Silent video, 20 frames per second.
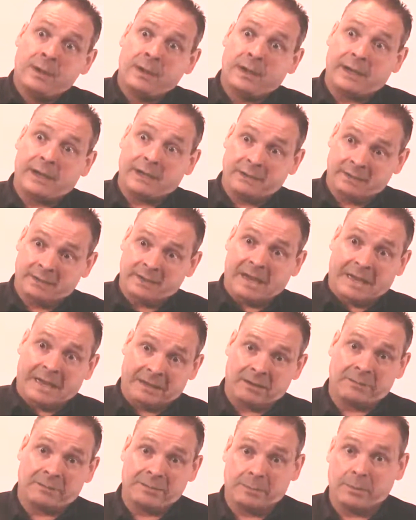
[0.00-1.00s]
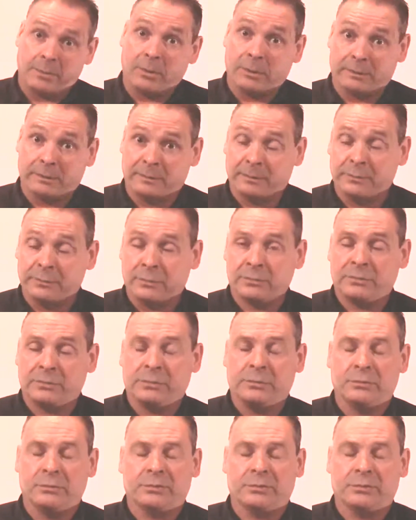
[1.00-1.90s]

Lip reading: and off the ball of the foot too.